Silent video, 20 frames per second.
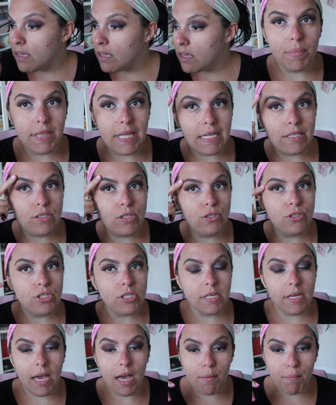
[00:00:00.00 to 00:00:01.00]
But that's
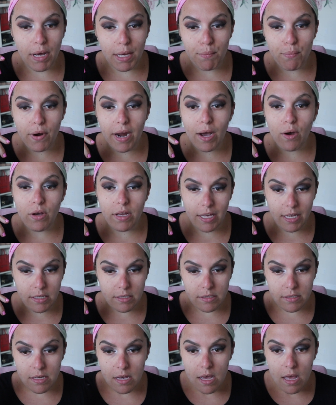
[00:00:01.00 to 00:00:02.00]
usually how my brow
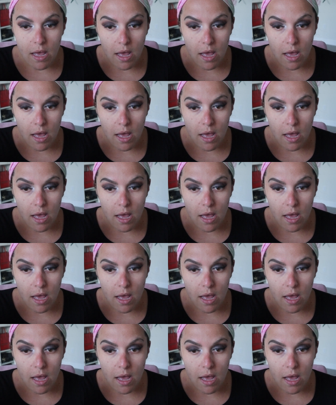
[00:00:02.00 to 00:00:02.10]
is.